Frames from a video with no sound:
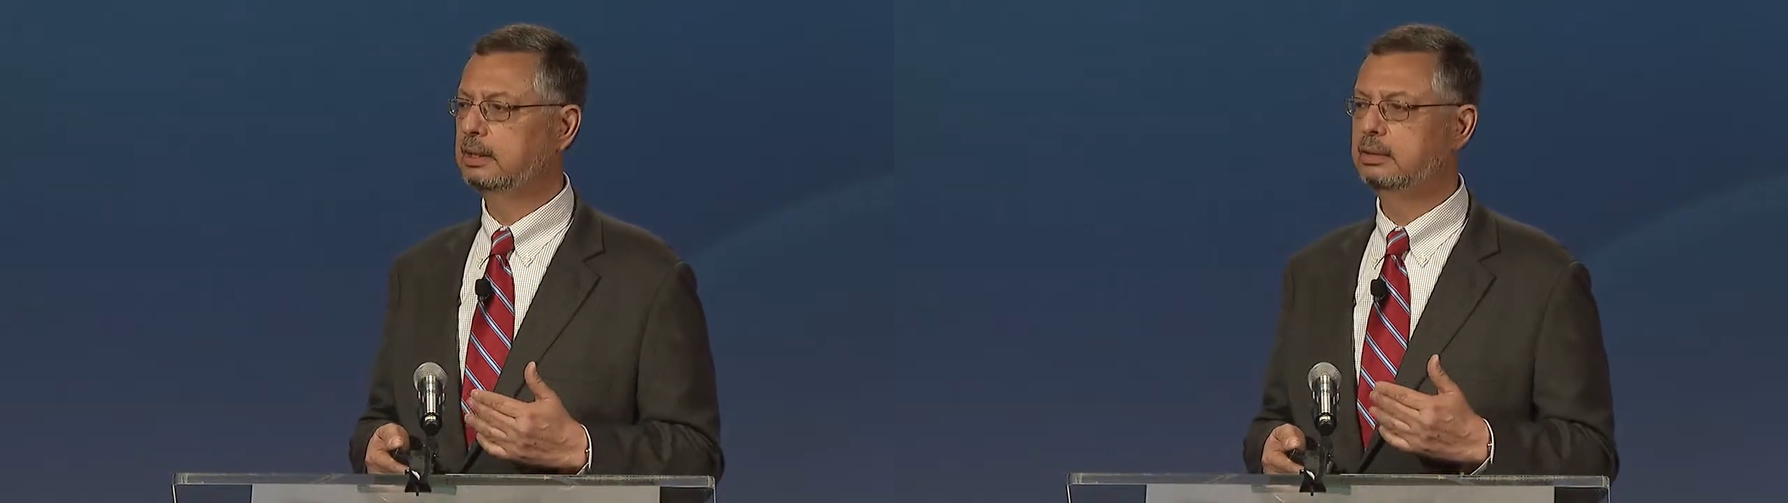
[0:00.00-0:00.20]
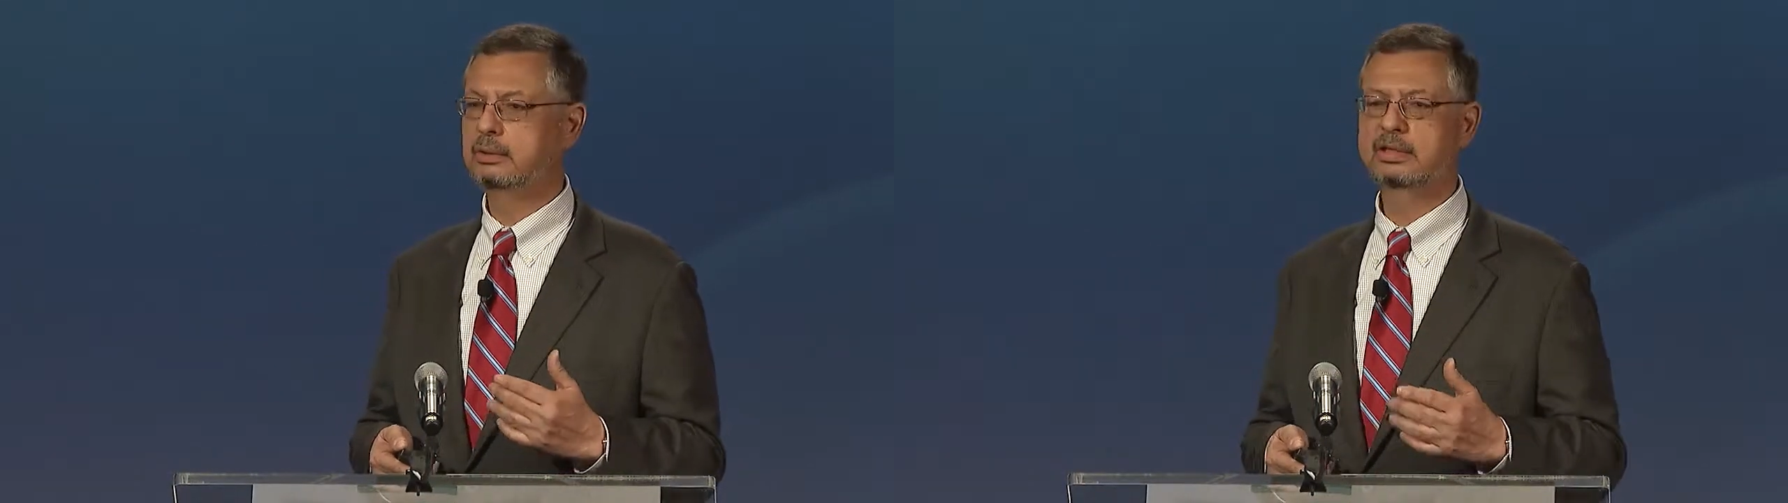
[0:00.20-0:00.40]

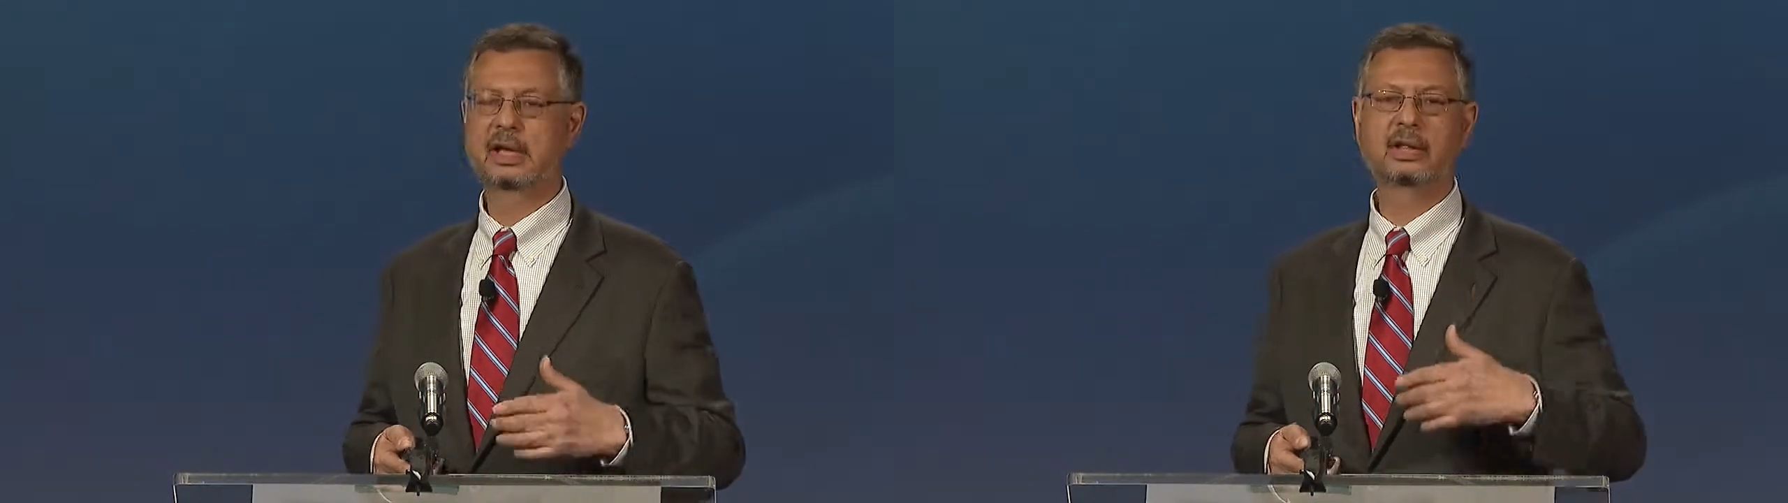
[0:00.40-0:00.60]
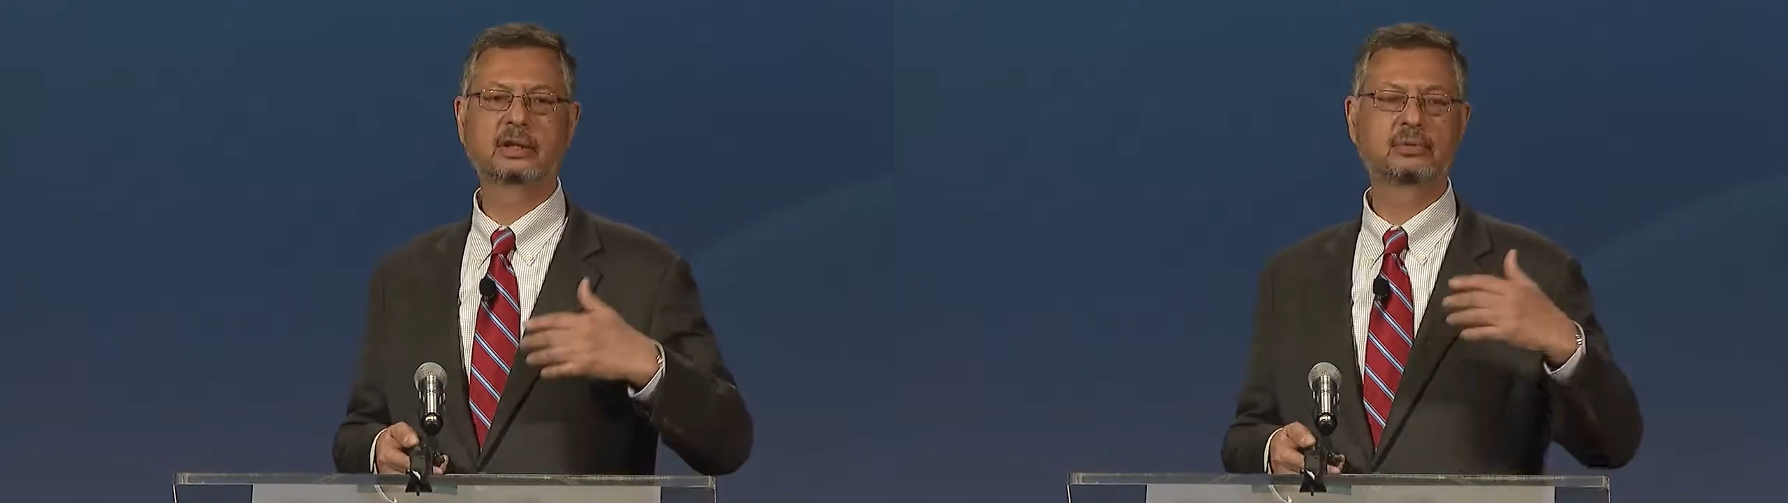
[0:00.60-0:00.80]
to
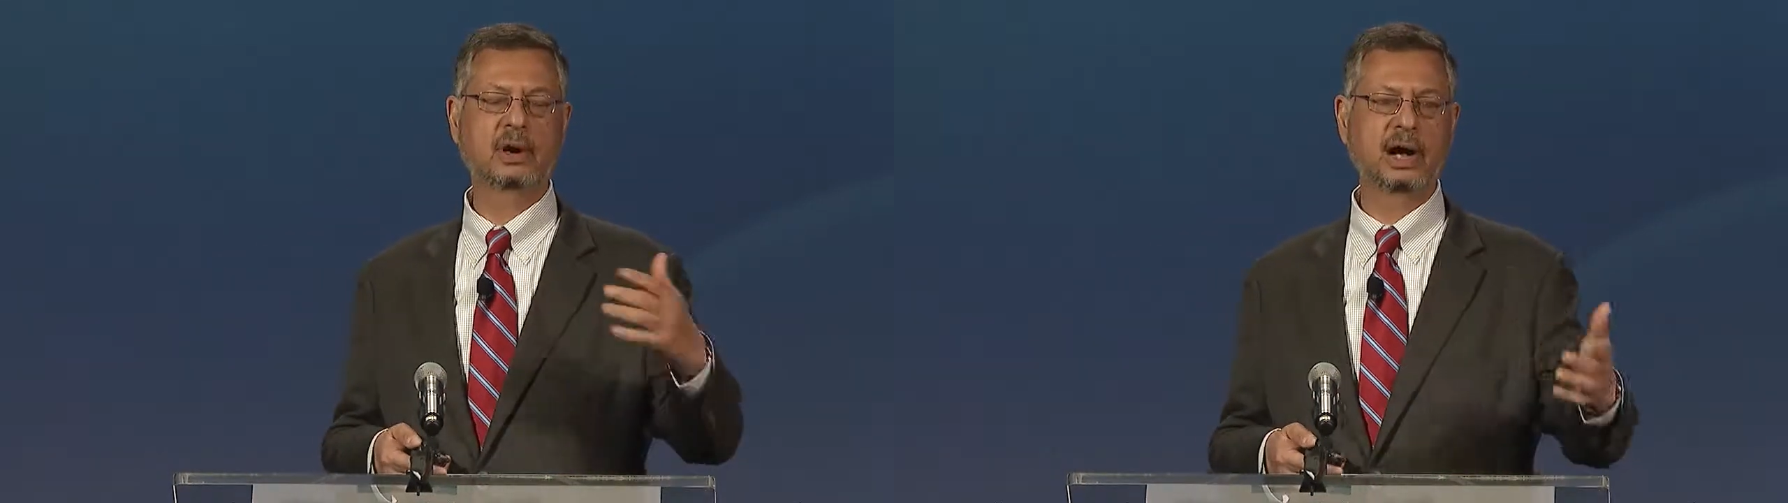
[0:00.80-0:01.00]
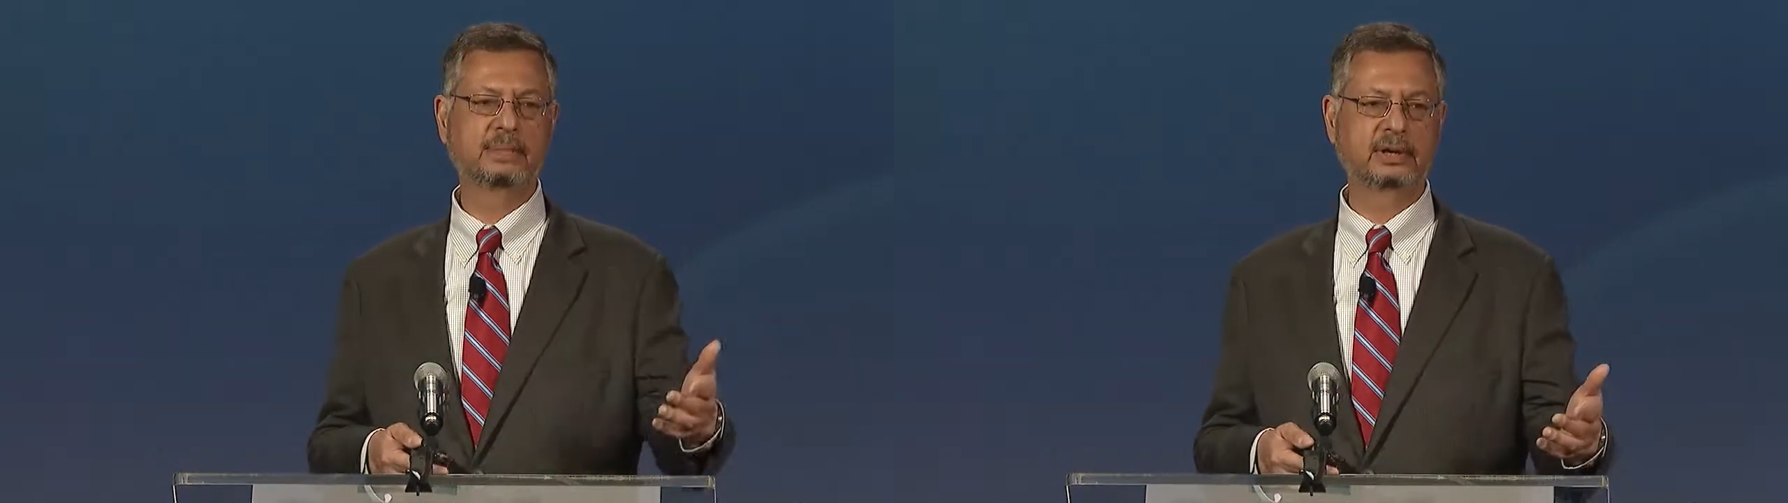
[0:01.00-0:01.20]
sell the
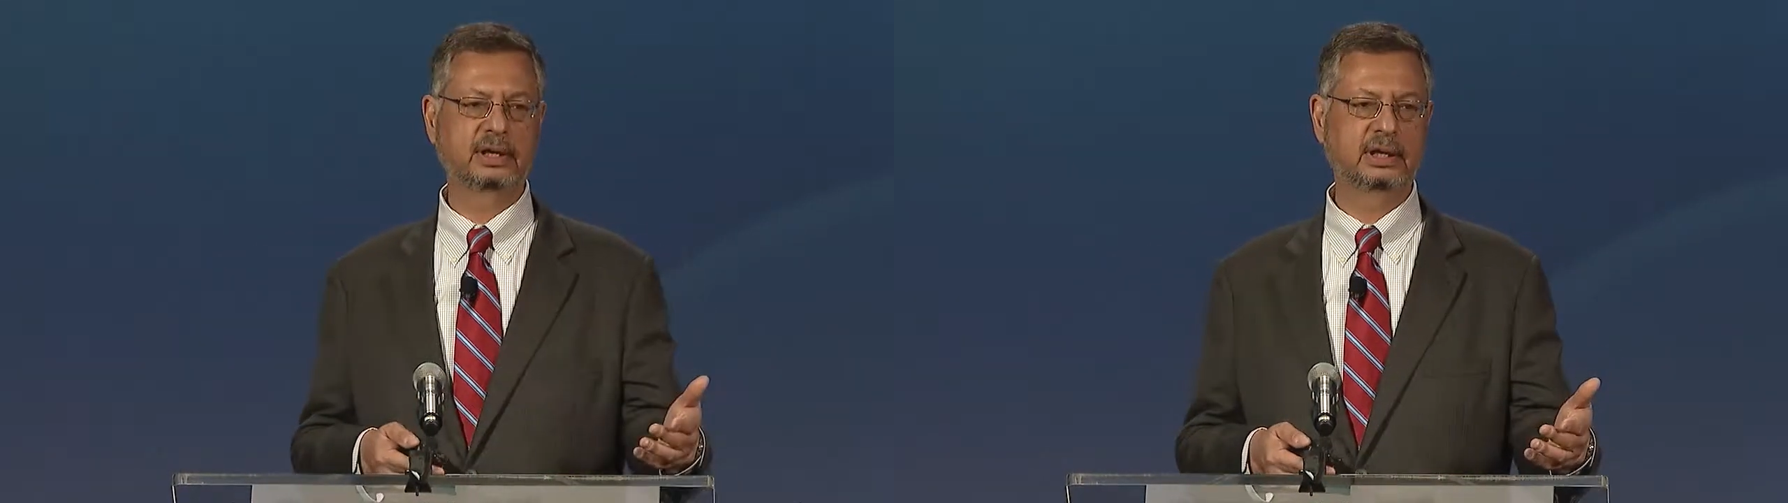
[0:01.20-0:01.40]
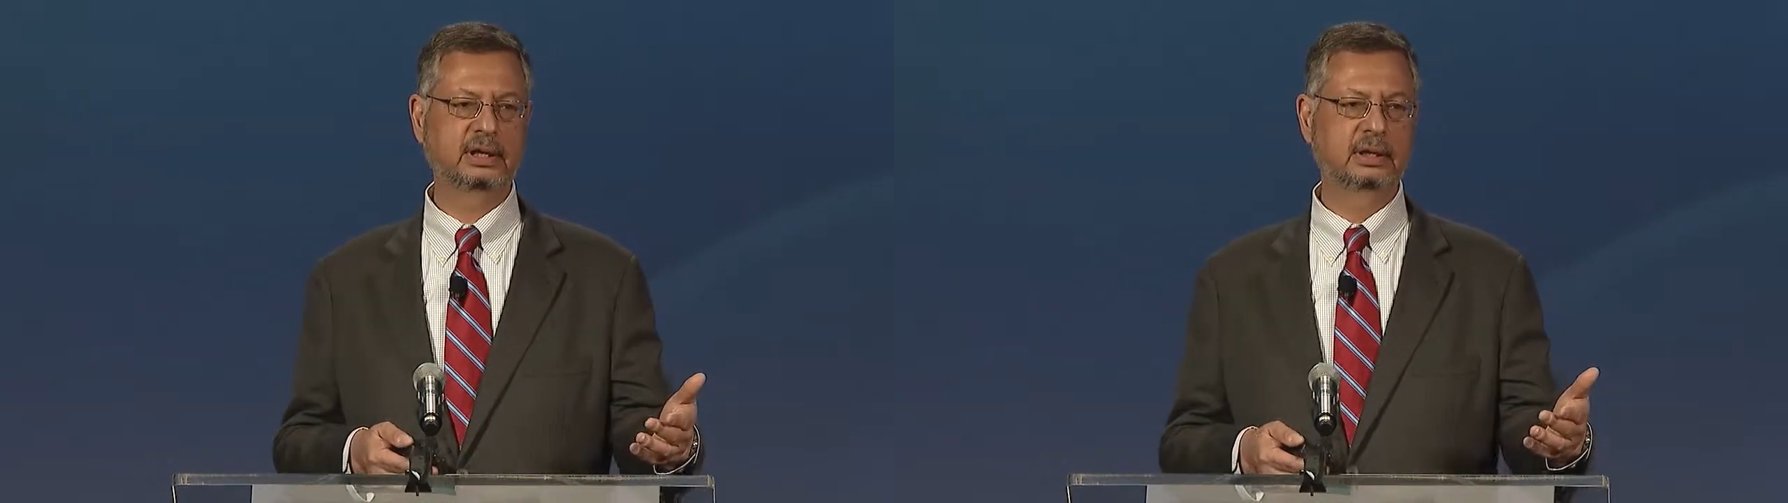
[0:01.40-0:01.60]

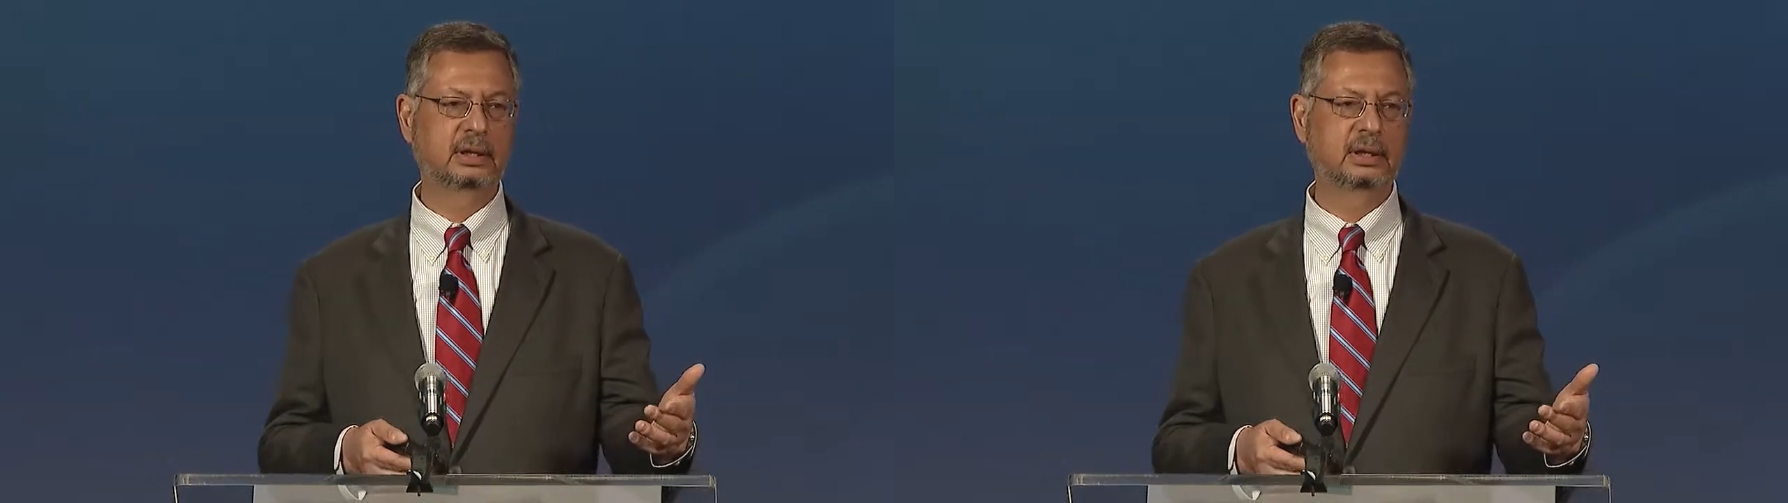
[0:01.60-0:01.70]
property,